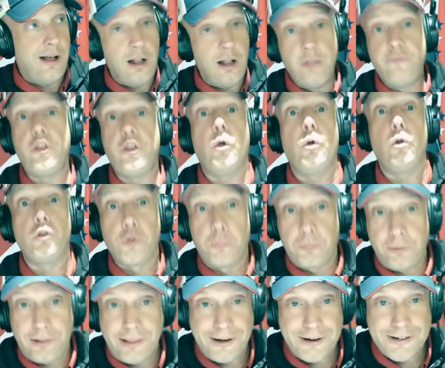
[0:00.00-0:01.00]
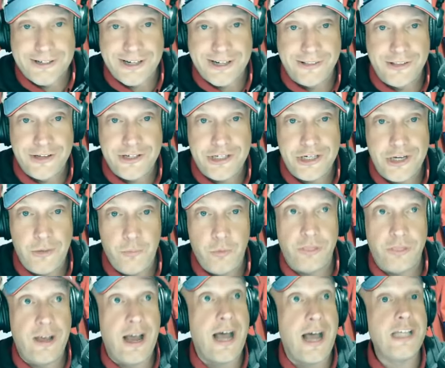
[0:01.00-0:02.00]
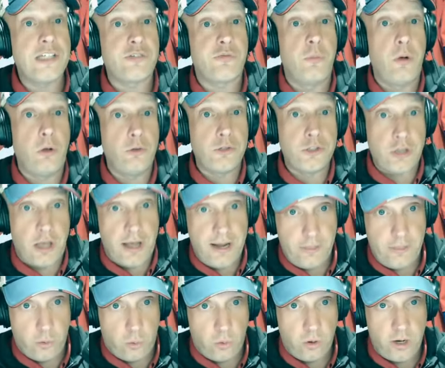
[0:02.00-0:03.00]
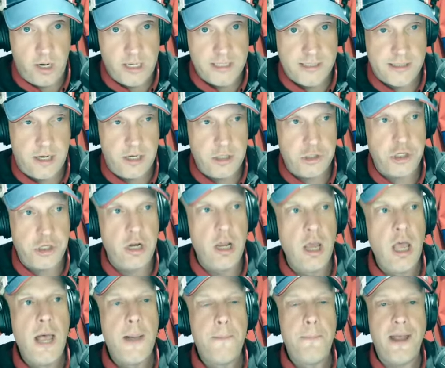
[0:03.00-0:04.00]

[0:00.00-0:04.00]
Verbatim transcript: all of the older players on the team with guys from outside of the organization,